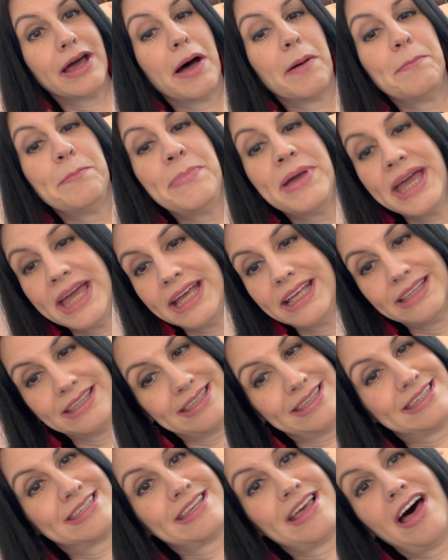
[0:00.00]
a
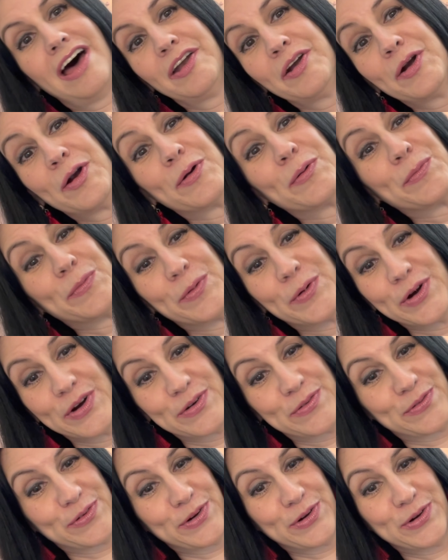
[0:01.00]
pittance on her
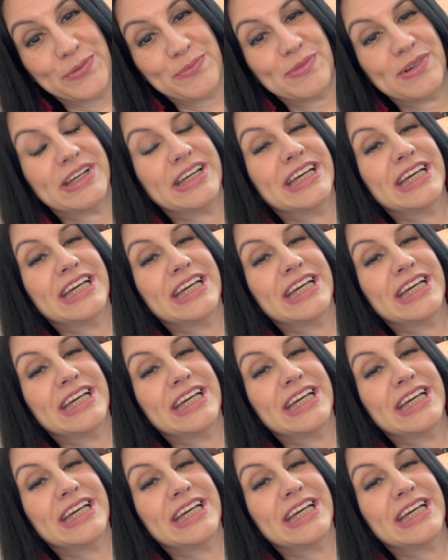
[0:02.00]
wardrobe.